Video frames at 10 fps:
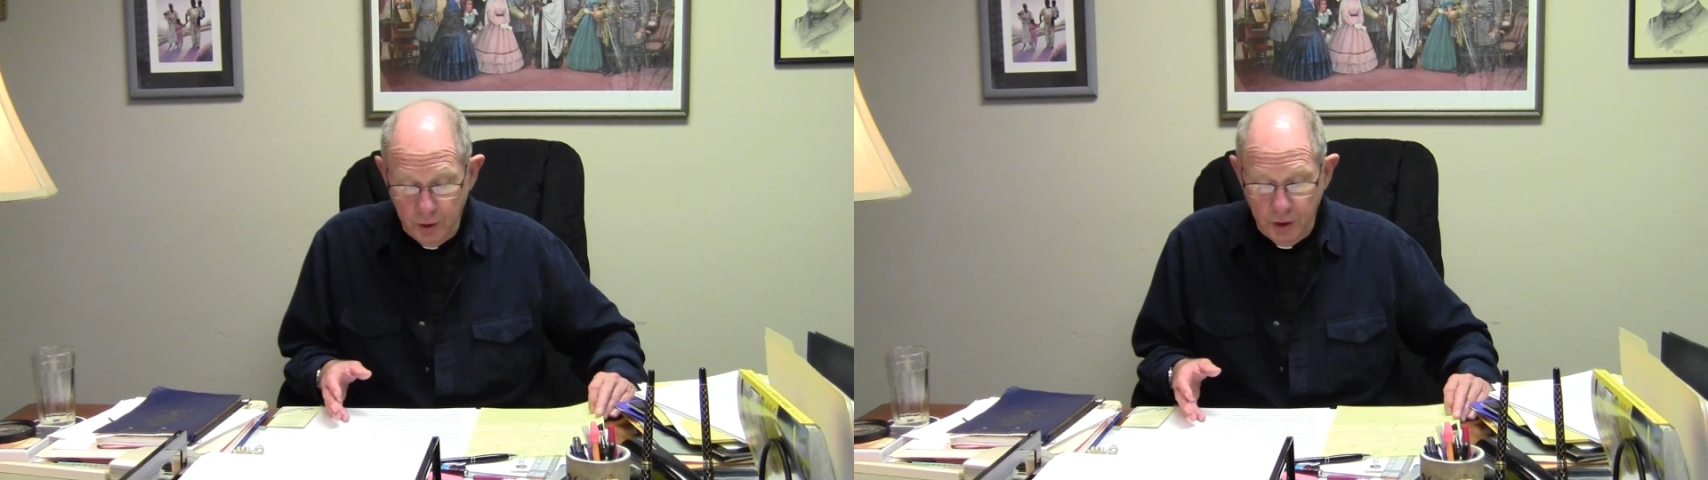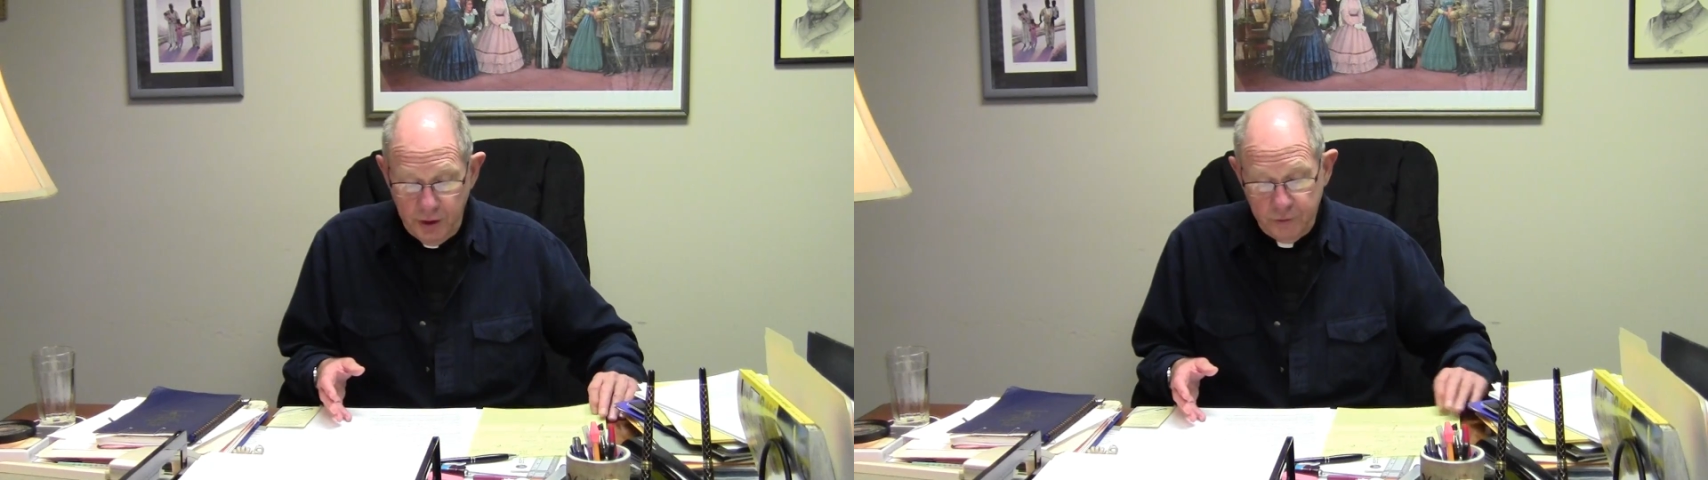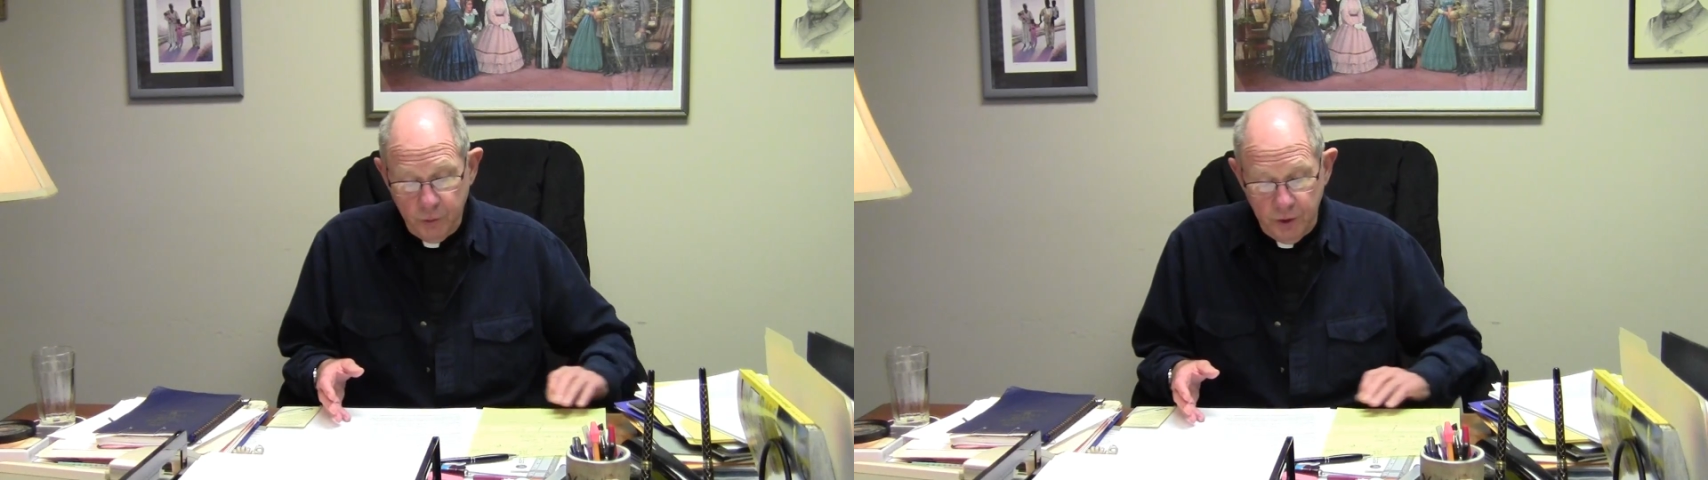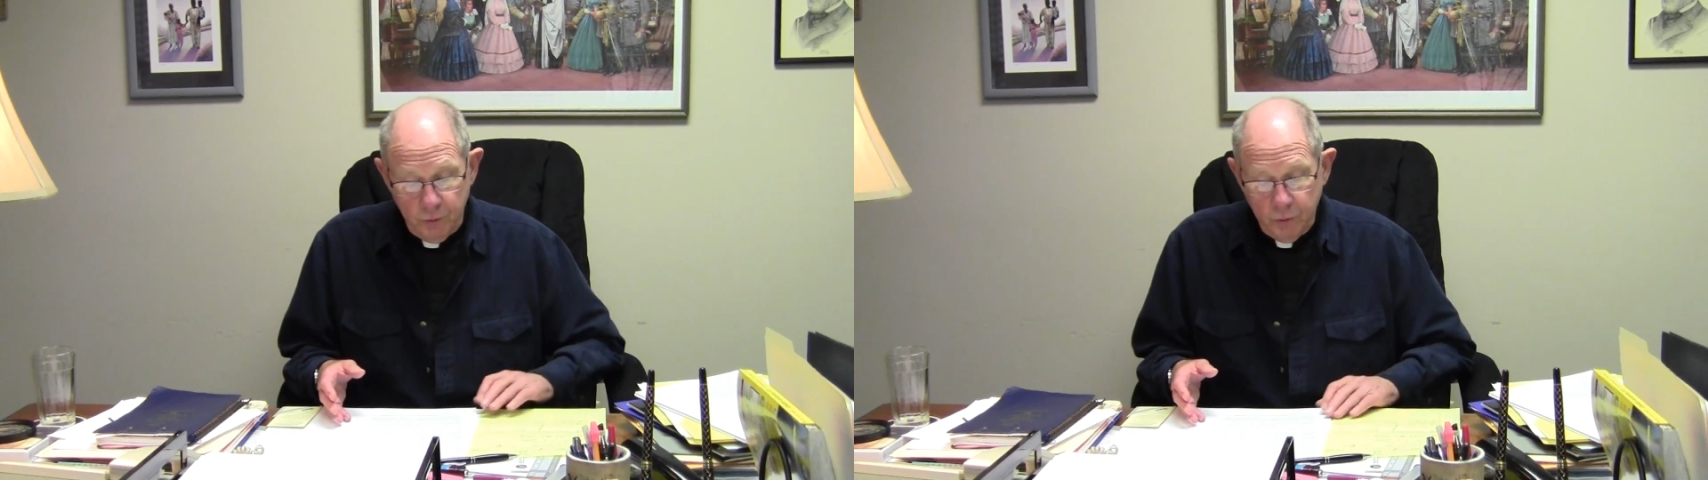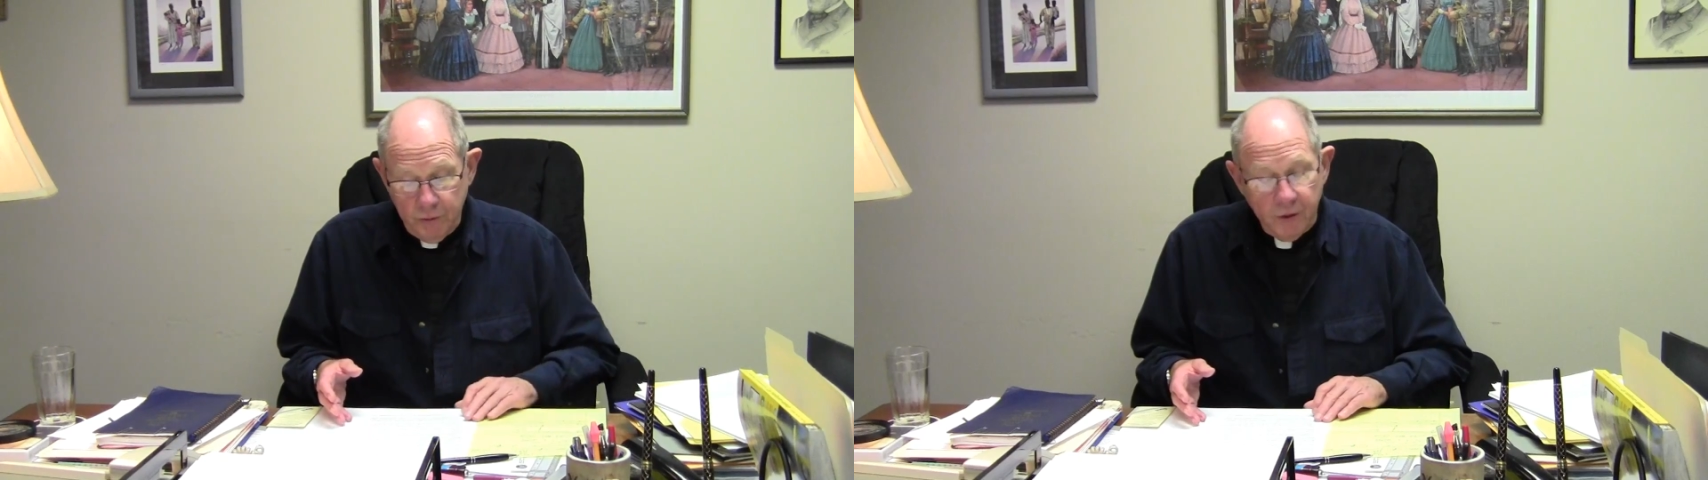as we
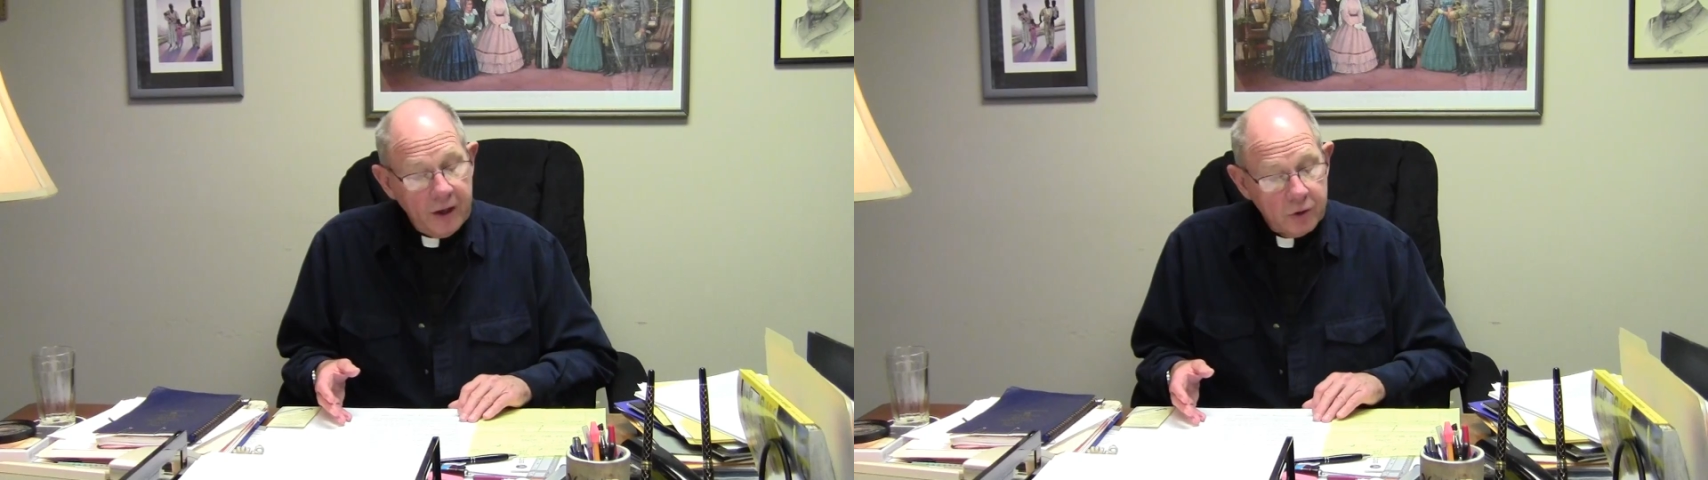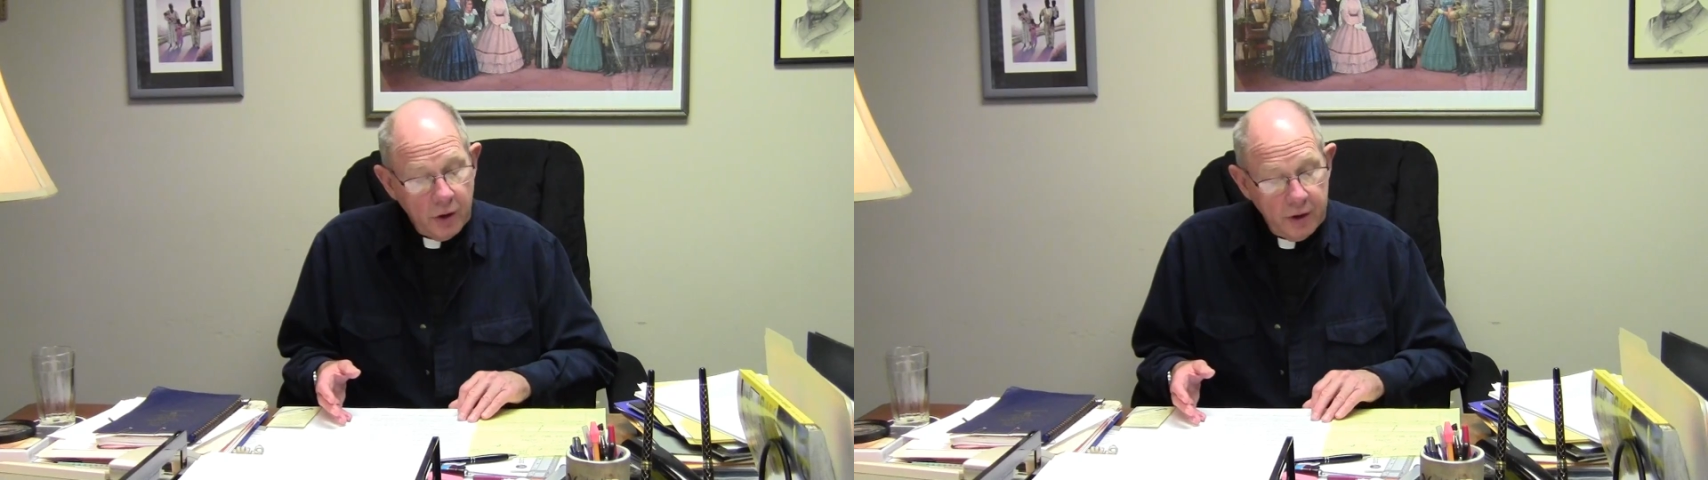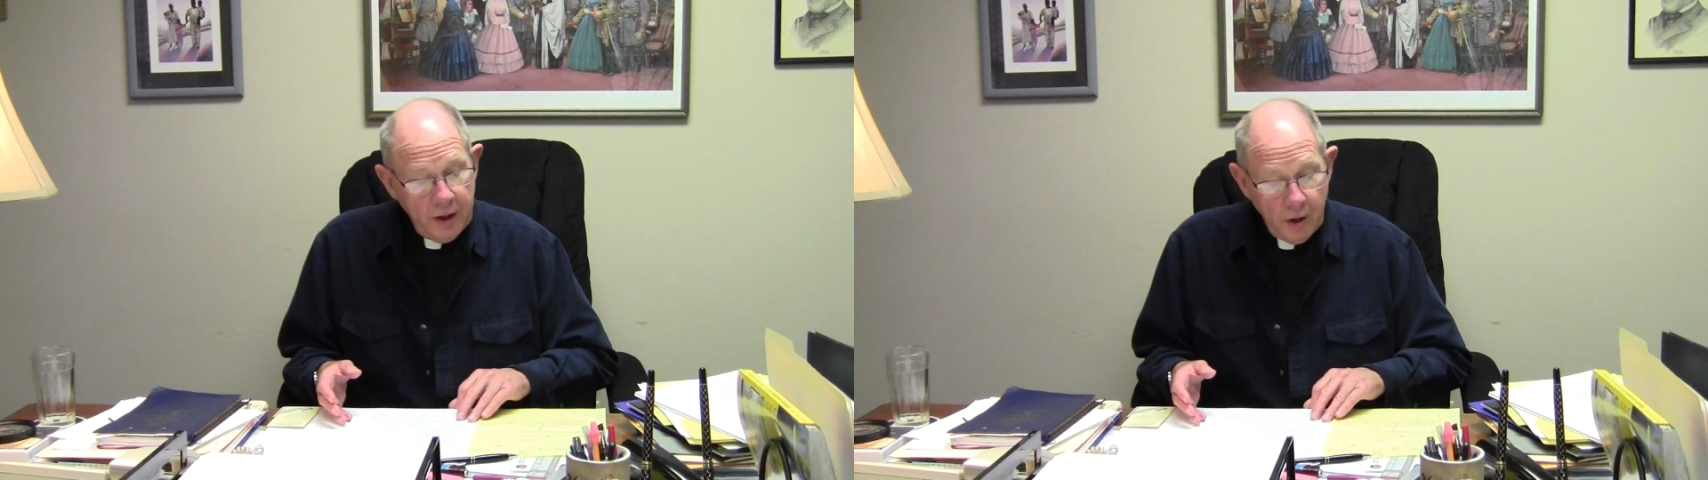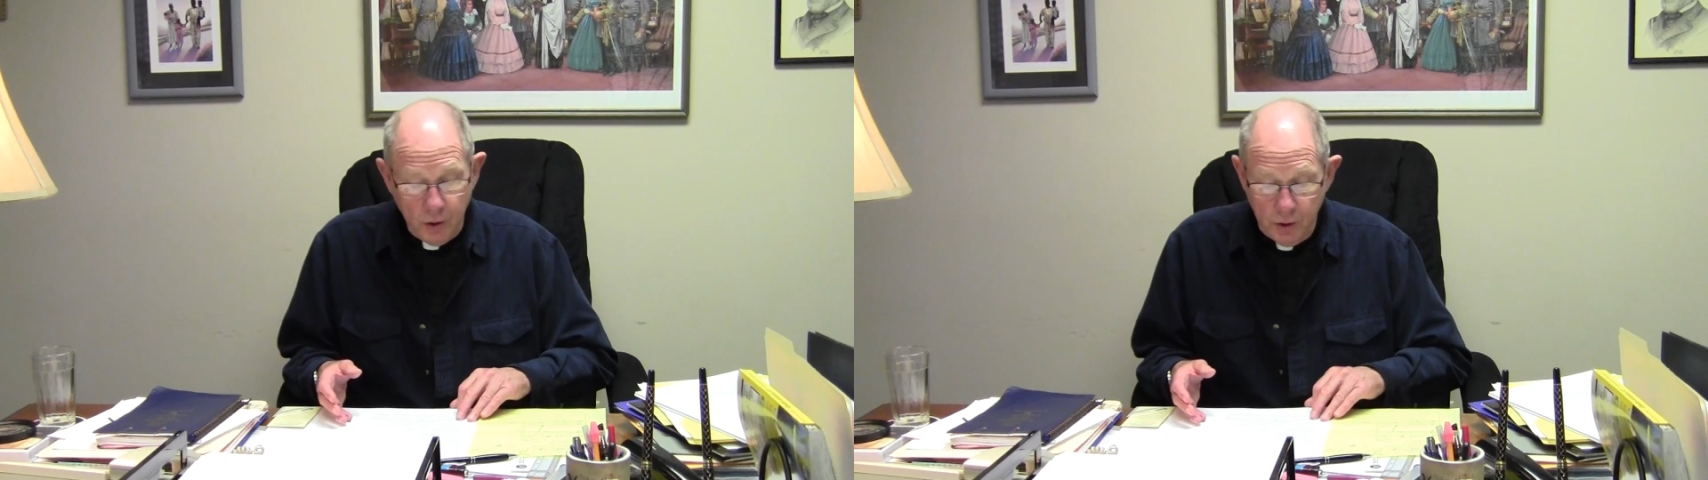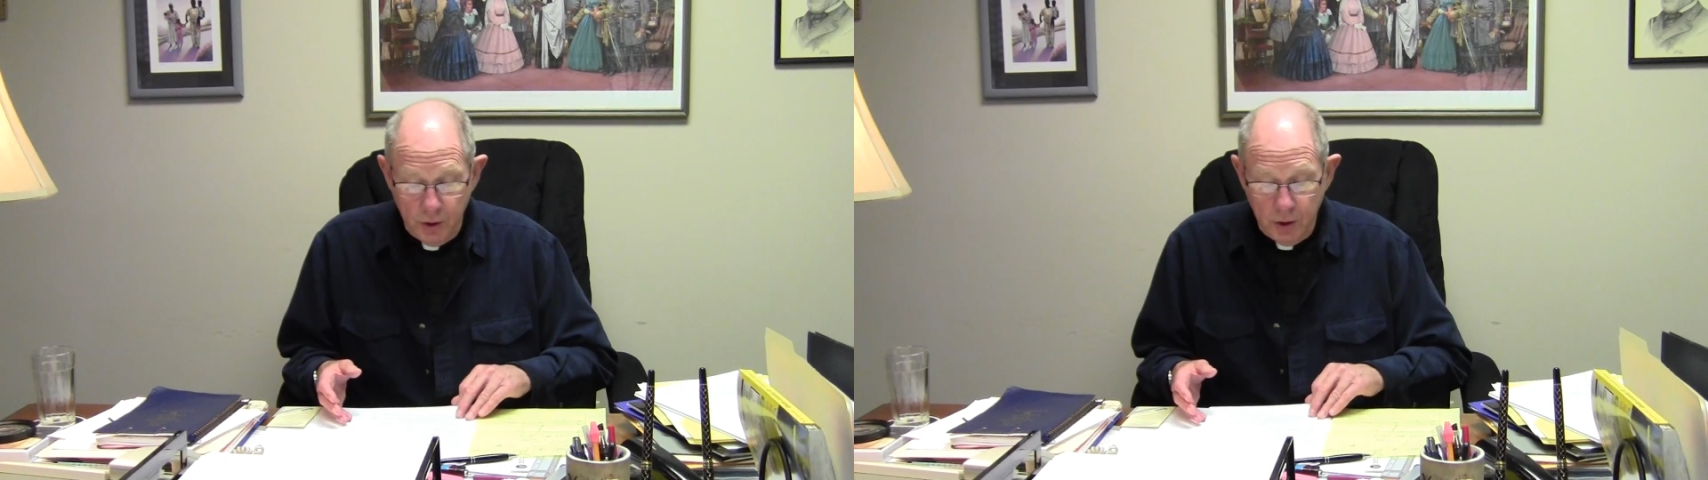reflect on
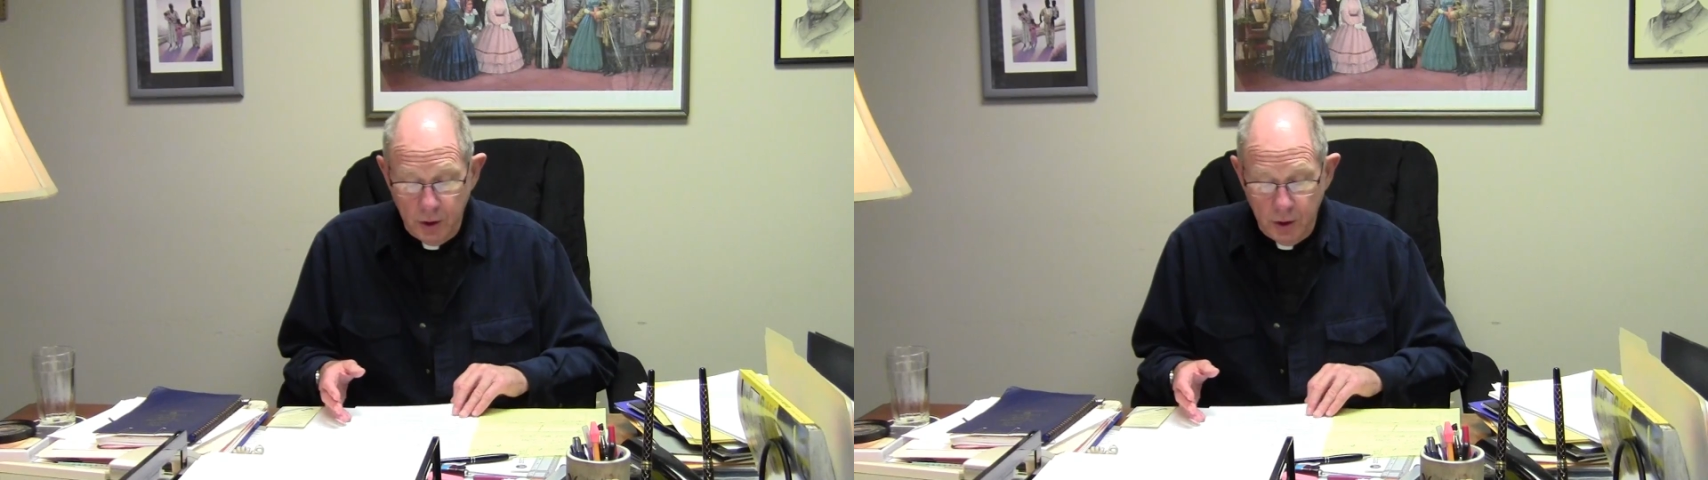how